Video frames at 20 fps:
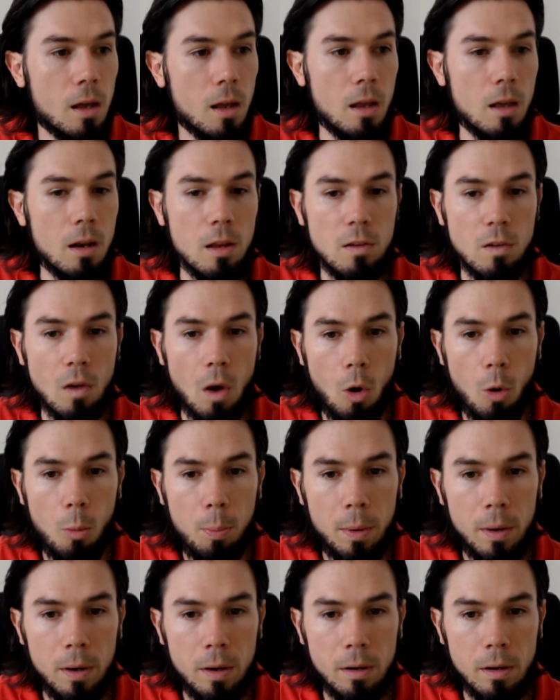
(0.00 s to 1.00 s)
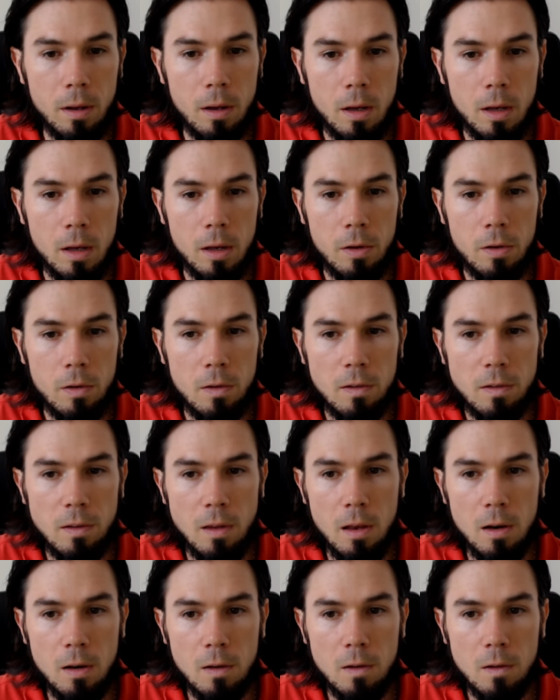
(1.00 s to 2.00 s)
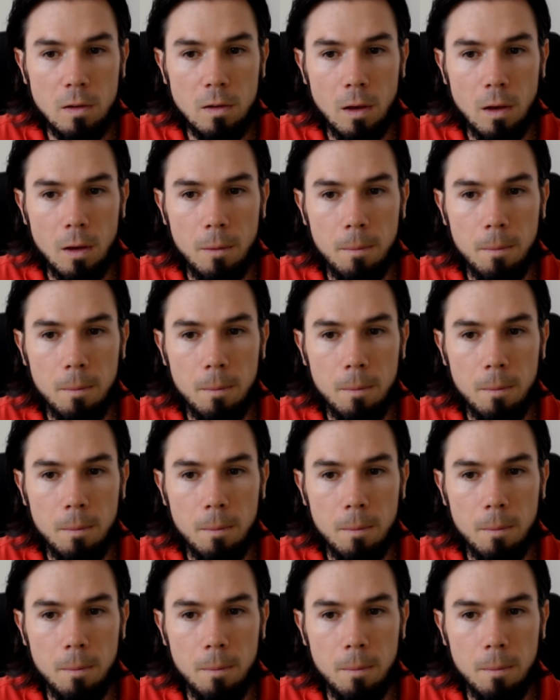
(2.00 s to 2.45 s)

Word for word: It is opened since